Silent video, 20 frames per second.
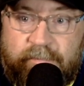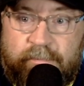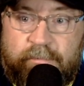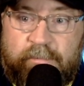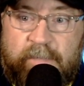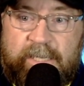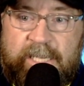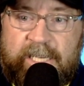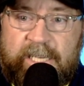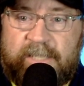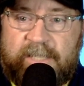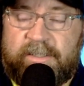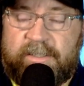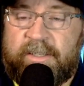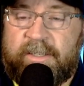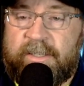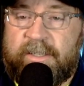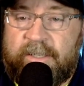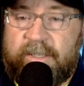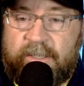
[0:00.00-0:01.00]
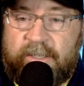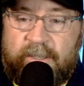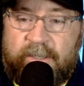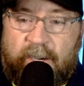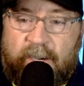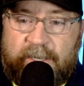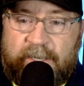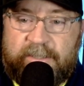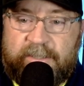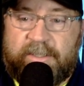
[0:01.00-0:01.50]
Because
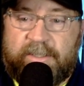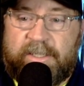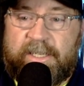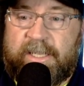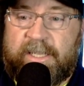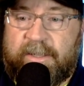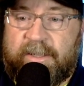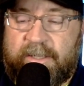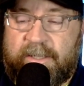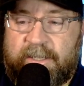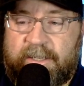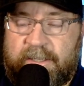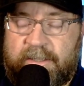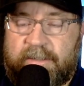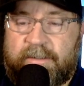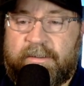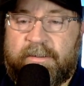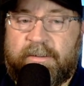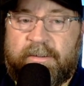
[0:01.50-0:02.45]
honestly, the